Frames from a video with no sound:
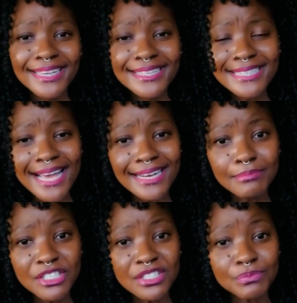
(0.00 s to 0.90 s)
Direct
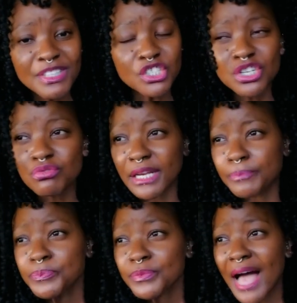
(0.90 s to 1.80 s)
message, message literally.
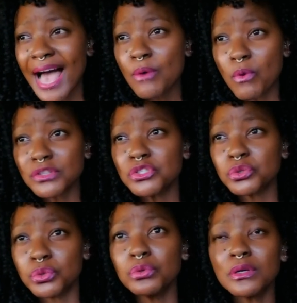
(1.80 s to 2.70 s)
I want
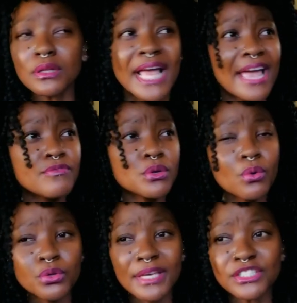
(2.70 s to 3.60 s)
to Google if at
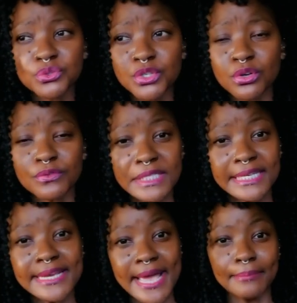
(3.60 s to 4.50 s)
all you can switch off
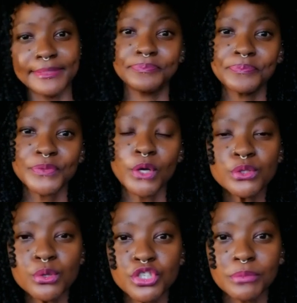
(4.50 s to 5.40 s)
DM DMs on
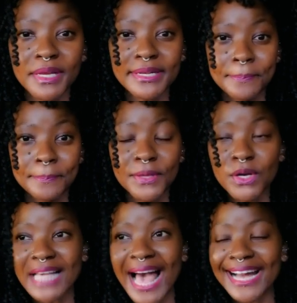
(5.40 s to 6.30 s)
social media
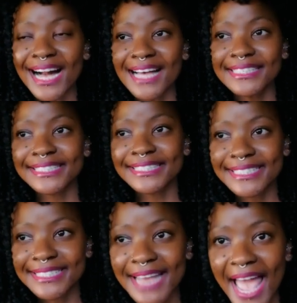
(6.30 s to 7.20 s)
because I can't
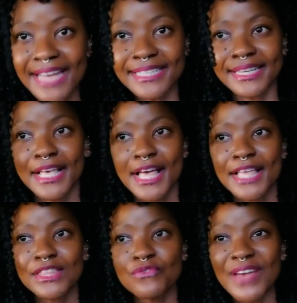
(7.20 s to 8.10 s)
stand
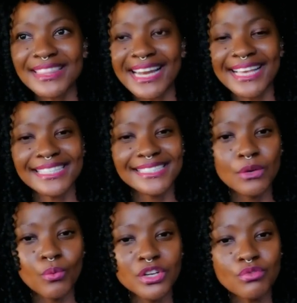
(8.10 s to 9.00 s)
the fact that I can see
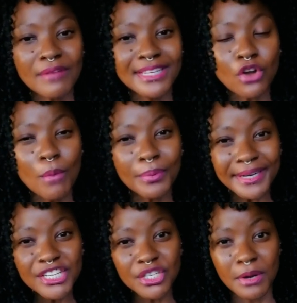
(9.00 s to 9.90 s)
witchcraft in
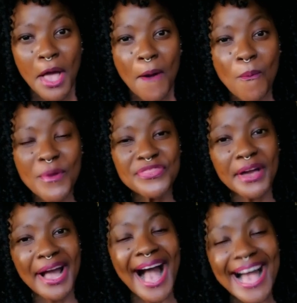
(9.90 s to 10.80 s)
operation with the
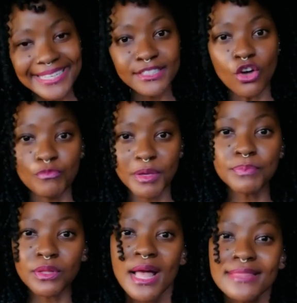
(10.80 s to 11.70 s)
kinds of
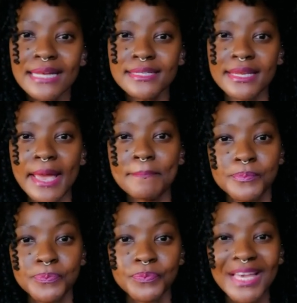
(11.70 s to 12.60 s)
people that DM
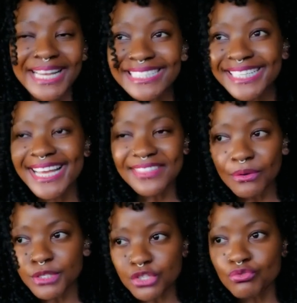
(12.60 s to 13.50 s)
me. It is clear
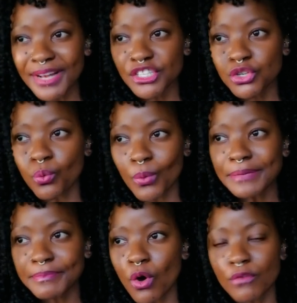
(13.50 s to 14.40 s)
there is a strategy to
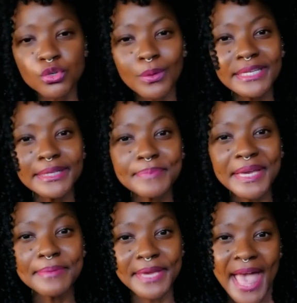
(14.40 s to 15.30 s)
wed me off to a little
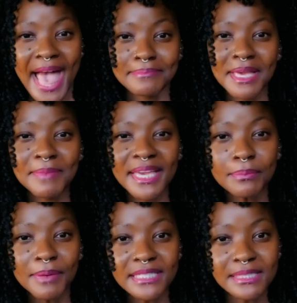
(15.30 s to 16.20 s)
baby and make me
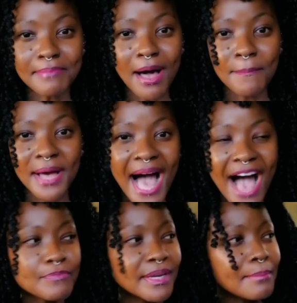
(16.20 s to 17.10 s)
Oedipus's mom.
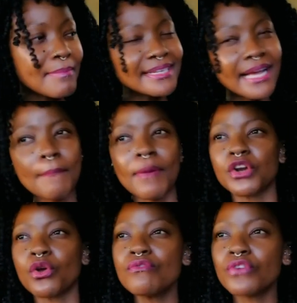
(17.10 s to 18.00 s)
I've been lamenting about
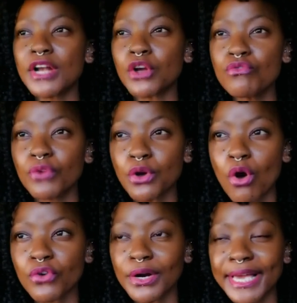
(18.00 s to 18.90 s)
it over and over and
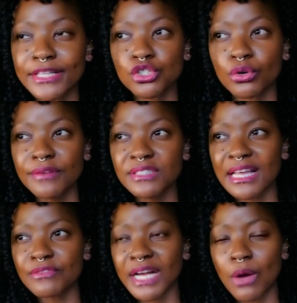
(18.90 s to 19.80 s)
over again. So if South
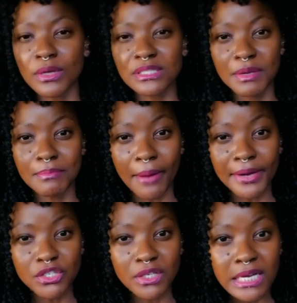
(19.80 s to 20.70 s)
Africa wants me
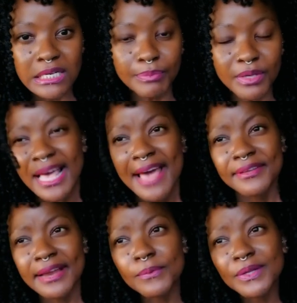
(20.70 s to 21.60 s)
married to Oedipus,
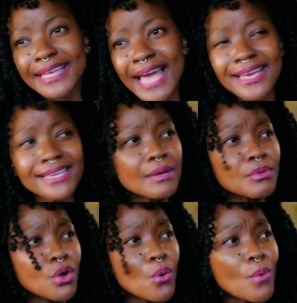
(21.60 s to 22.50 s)
then I will get, I guess I
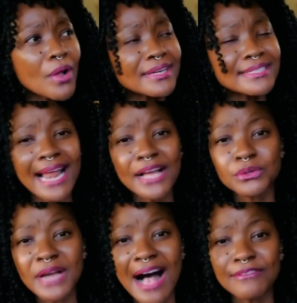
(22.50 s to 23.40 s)
will go where it is that I
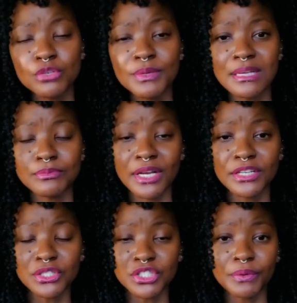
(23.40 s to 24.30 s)
don't have to be
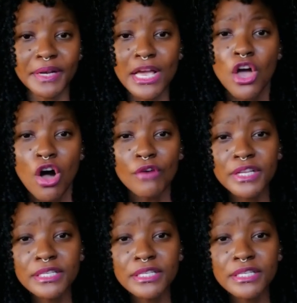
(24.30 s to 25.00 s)
subjugated to the tyranny of little